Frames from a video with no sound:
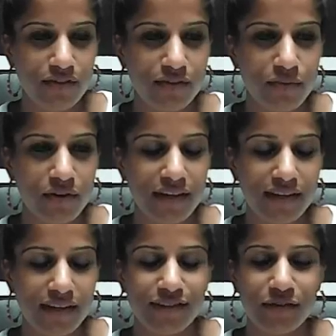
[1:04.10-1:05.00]
a
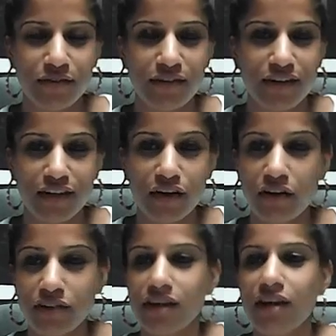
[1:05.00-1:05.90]
spritz or a
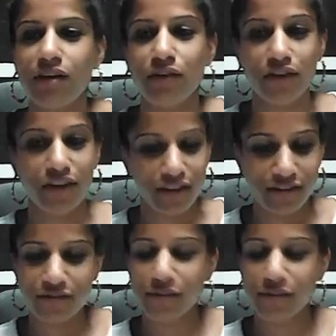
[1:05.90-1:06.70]
cocktail or a glass of